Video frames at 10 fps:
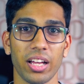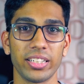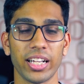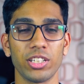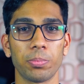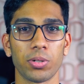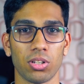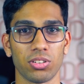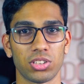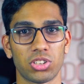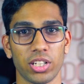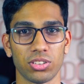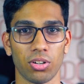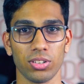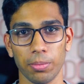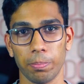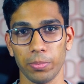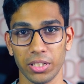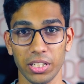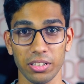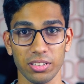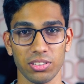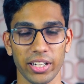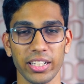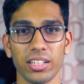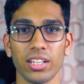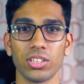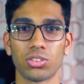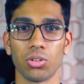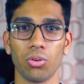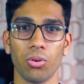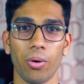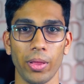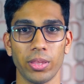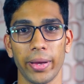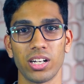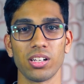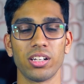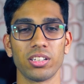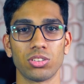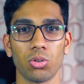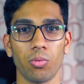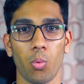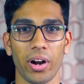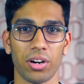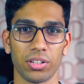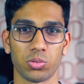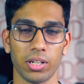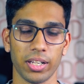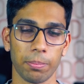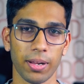tend to put a lot of stress on the gears, right? So the metal gears don't wear out as quickly, and